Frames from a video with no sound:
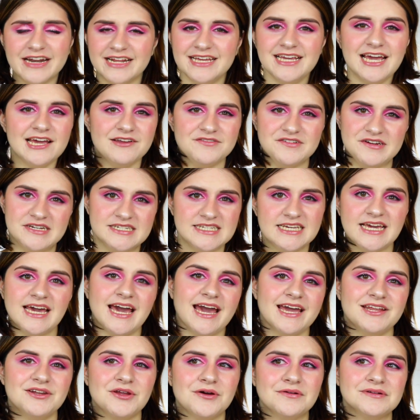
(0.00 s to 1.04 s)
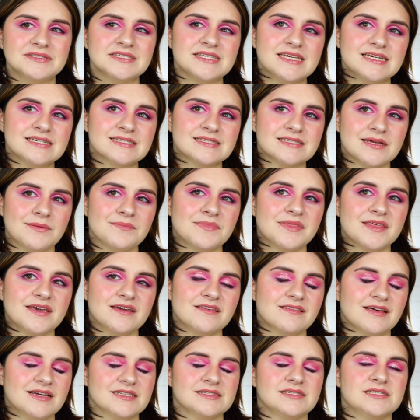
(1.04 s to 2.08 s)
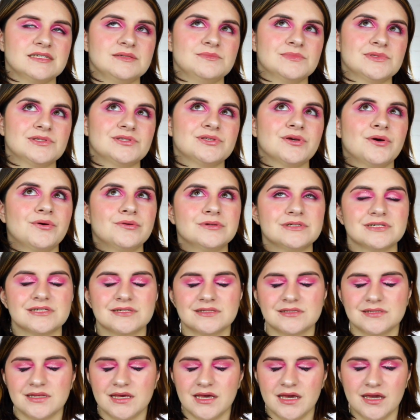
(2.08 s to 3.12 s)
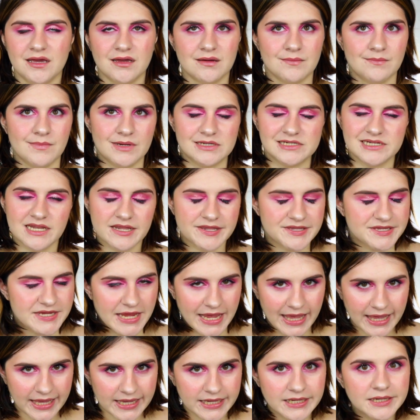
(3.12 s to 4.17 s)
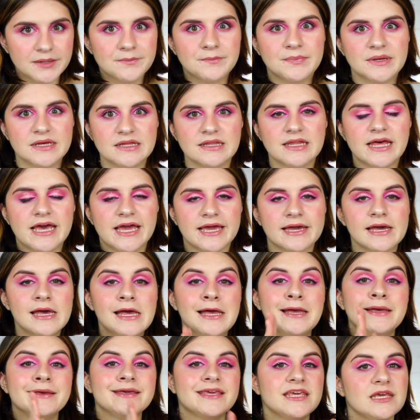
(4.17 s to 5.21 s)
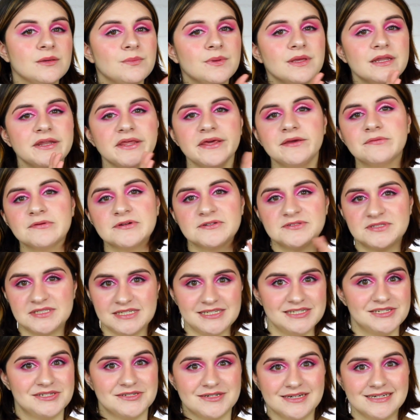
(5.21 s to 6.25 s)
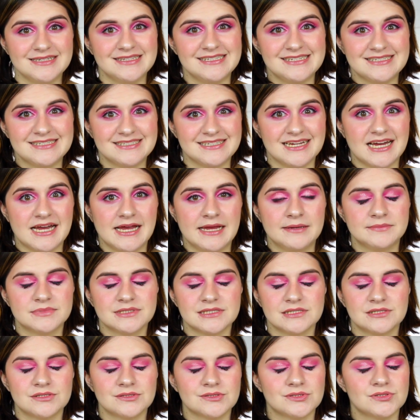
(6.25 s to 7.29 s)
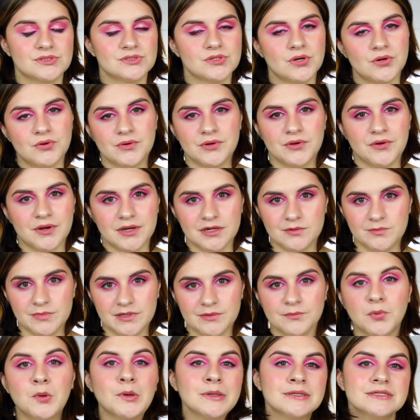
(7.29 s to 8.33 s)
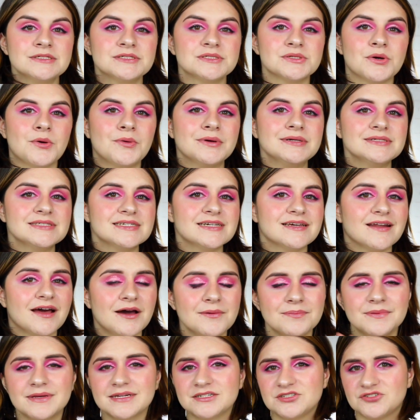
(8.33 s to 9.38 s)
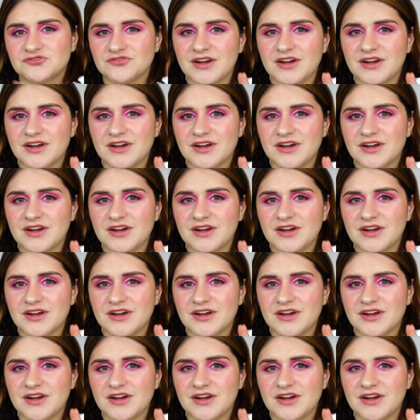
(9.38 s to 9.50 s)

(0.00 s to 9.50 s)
ready every day. I know it's like something that seems so just like mundane, but like keeping a routine during these times is so incredibly important. So always get up, get